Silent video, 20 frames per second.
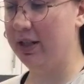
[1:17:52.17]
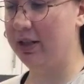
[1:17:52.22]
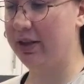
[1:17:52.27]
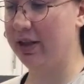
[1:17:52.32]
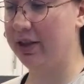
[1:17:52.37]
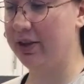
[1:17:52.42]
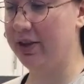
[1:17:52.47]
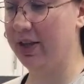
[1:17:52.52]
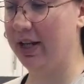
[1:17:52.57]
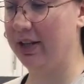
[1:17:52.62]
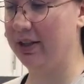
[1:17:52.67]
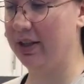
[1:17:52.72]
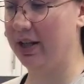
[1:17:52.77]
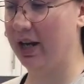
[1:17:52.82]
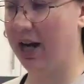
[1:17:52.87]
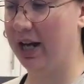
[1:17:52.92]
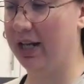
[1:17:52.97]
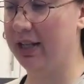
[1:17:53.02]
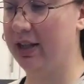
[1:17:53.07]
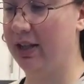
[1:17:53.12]
the thing that
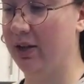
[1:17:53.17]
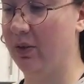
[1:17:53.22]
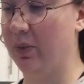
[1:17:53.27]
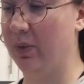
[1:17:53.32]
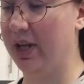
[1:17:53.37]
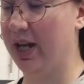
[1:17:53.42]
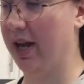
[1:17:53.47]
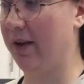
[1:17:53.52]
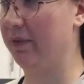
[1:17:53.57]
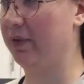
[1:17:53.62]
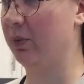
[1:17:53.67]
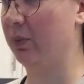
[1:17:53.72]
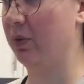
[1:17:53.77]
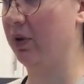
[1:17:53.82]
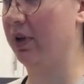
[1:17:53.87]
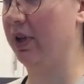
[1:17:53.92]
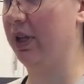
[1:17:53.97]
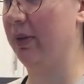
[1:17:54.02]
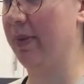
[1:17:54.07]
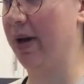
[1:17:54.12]
I think we have to
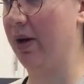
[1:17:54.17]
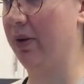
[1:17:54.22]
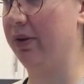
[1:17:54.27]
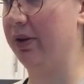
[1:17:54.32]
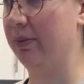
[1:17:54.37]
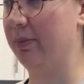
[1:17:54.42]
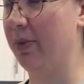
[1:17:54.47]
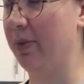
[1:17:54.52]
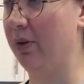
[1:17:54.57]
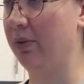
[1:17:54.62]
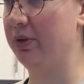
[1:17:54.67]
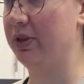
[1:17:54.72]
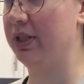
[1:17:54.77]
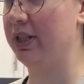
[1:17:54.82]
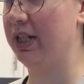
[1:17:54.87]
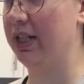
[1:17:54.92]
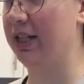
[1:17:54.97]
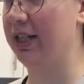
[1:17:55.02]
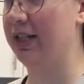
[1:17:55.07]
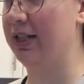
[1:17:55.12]
worry about the most
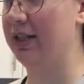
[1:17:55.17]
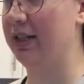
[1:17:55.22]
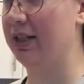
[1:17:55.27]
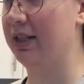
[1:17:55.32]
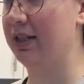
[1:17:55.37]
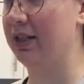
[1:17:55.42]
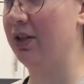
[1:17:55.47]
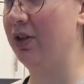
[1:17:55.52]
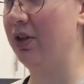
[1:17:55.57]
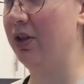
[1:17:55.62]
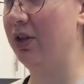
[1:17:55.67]
is